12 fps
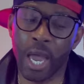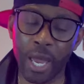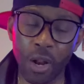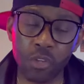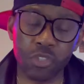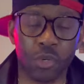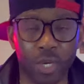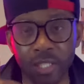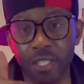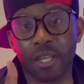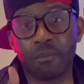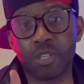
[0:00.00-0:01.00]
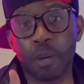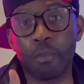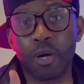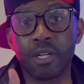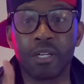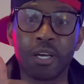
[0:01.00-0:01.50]
And also, hit the thumbs up
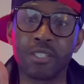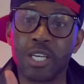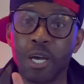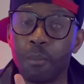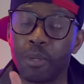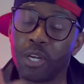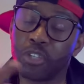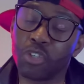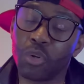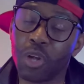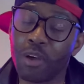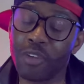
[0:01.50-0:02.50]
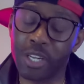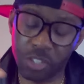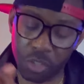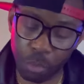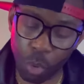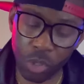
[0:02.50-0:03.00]
button. It does help. It does show love. And it
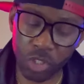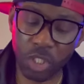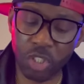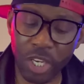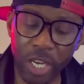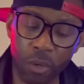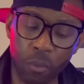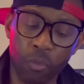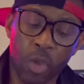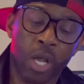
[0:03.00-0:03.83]
supports the channel.